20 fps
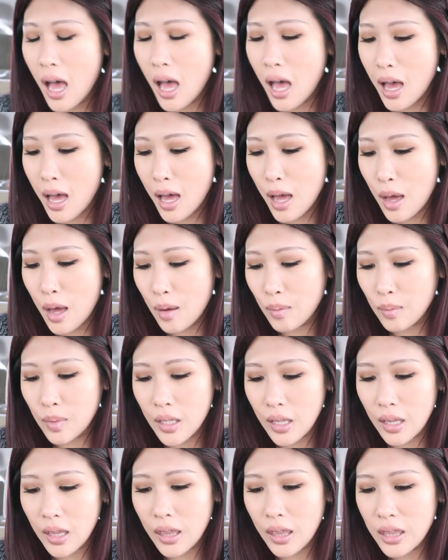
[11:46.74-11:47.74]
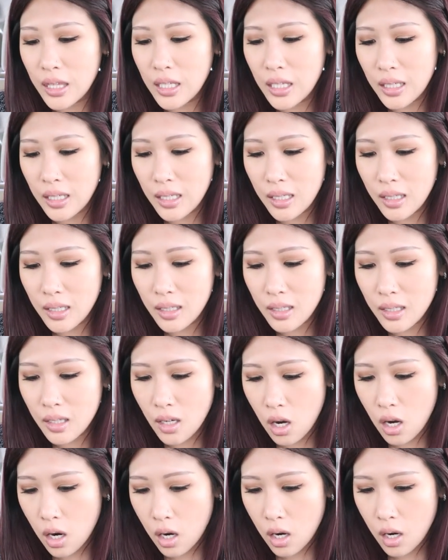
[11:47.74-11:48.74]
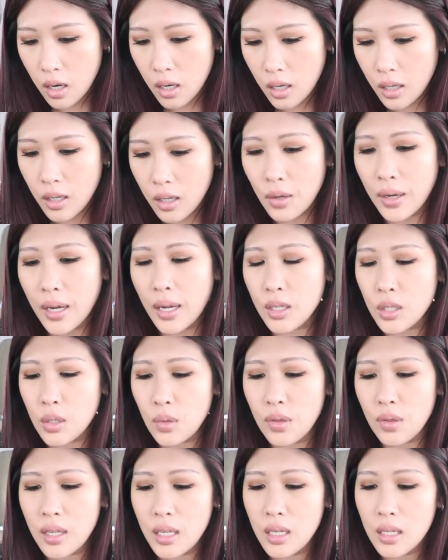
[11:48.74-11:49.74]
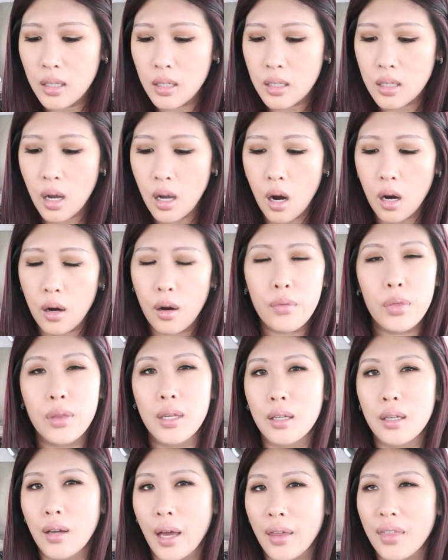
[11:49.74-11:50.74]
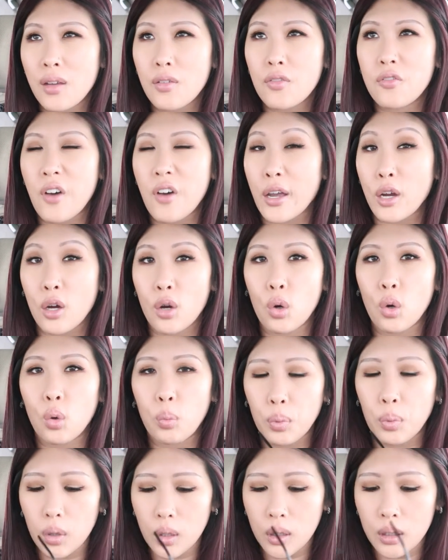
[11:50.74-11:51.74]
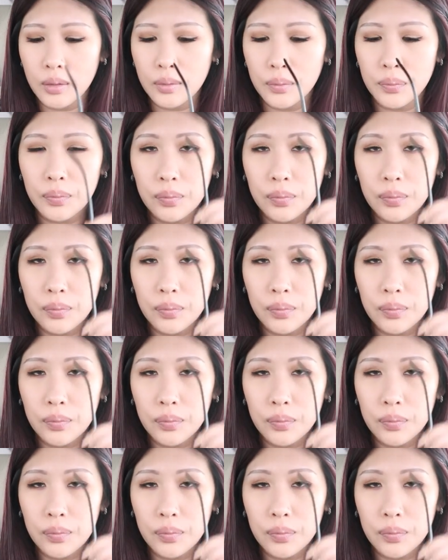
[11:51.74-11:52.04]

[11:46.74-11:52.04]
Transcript: Um, these are, okay, so these are the, I think, Fire Opal.